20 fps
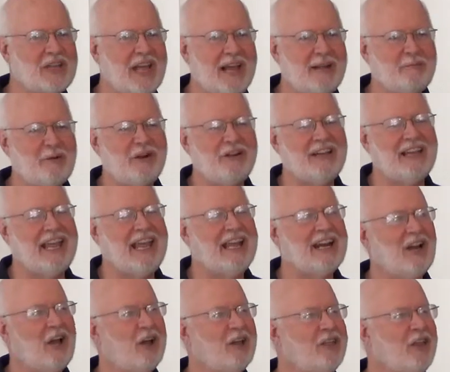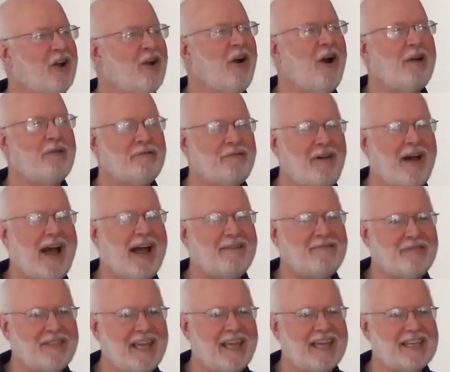old time catalog, there are
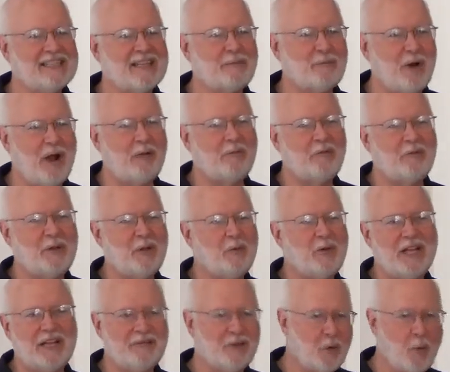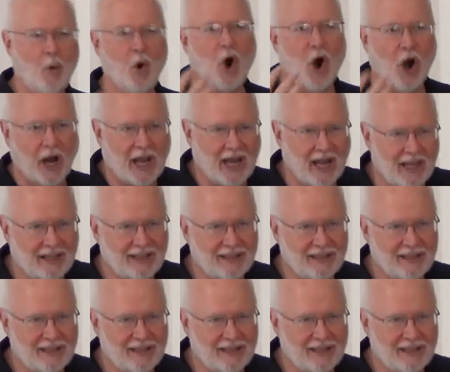five things that probably would even work.